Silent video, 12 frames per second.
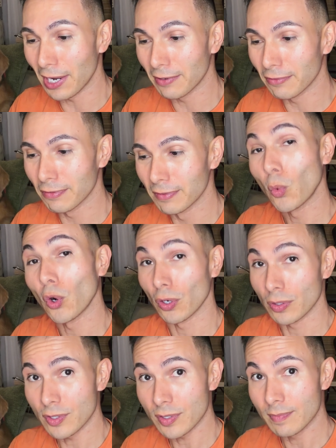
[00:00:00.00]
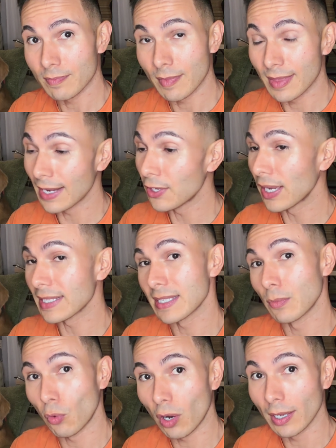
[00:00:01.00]
of words, then you get
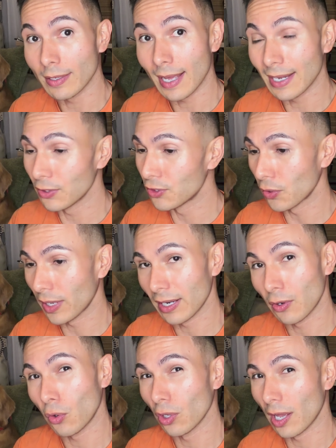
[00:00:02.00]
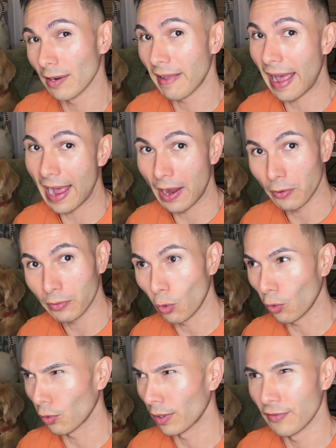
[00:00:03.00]
some what, and you don't get a whole lot of how
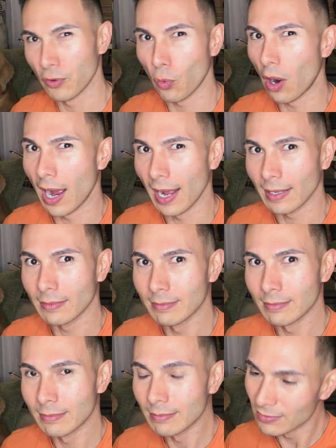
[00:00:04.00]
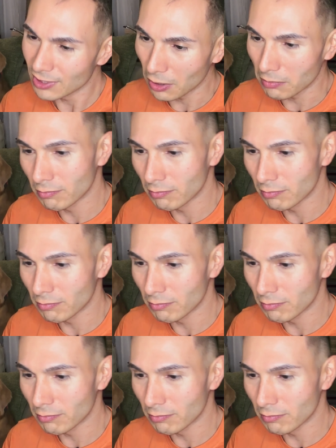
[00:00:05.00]
or even why. So,